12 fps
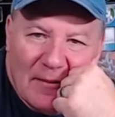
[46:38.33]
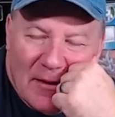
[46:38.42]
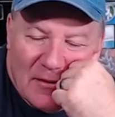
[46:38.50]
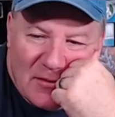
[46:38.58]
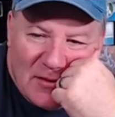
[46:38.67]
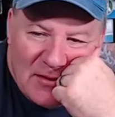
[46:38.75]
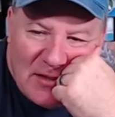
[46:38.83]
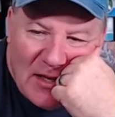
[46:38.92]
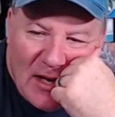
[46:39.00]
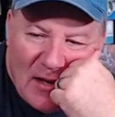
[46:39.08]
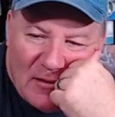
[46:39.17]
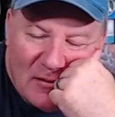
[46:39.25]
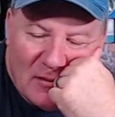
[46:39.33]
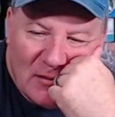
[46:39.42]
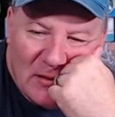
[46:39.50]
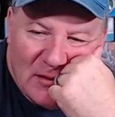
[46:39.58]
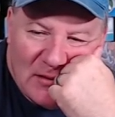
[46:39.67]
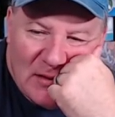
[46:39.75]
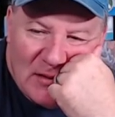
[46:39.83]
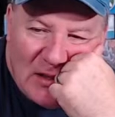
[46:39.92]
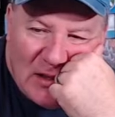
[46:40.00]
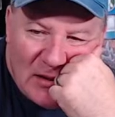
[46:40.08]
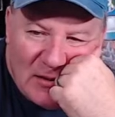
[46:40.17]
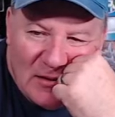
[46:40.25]
I was going to see how long does it
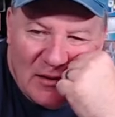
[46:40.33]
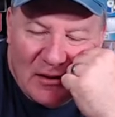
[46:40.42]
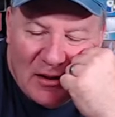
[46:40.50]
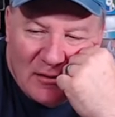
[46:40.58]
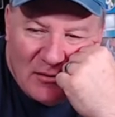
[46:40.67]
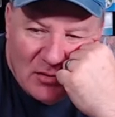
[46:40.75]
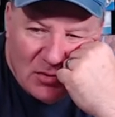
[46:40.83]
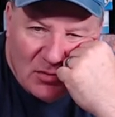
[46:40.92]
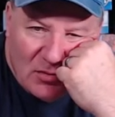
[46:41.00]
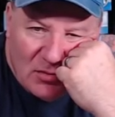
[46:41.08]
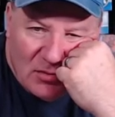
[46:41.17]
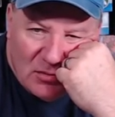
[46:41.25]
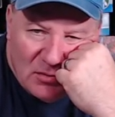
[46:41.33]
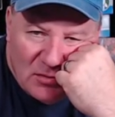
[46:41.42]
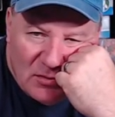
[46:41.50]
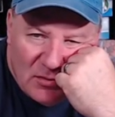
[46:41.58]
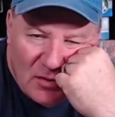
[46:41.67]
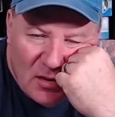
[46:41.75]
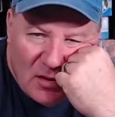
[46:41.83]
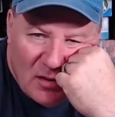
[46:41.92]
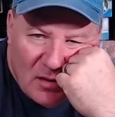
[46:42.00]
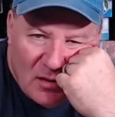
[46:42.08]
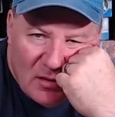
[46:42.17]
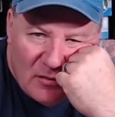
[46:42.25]
take to get to
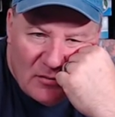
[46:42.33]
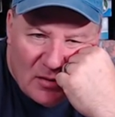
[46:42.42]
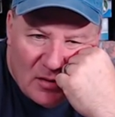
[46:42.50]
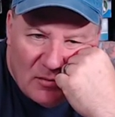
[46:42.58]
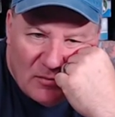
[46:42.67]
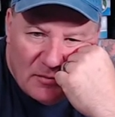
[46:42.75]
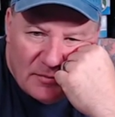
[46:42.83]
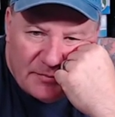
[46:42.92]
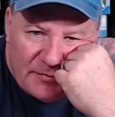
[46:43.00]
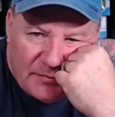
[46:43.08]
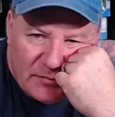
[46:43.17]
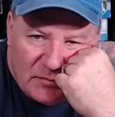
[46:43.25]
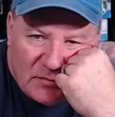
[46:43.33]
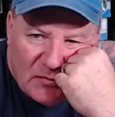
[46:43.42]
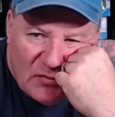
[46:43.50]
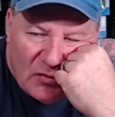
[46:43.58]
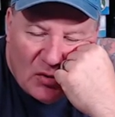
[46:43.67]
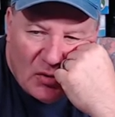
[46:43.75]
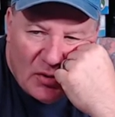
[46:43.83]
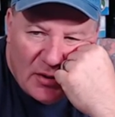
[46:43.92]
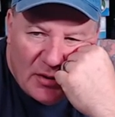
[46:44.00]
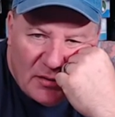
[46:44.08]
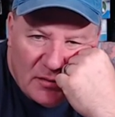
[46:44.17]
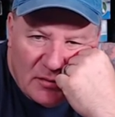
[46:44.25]
from
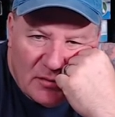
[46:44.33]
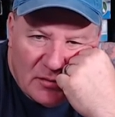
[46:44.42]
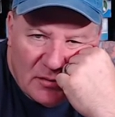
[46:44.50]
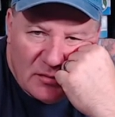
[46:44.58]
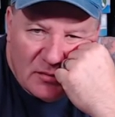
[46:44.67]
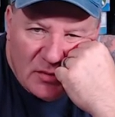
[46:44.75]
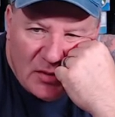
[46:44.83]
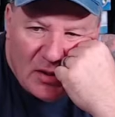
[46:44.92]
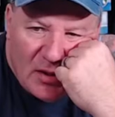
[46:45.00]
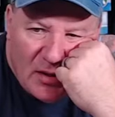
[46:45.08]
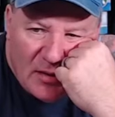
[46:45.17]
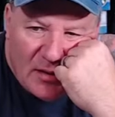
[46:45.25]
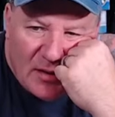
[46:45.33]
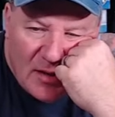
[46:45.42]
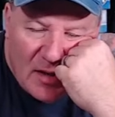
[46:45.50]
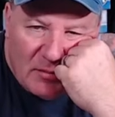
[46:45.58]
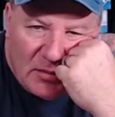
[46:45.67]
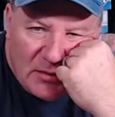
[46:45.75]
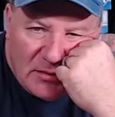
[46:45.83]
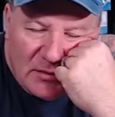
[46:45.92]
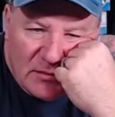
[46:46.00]
Florida to Indianapolis.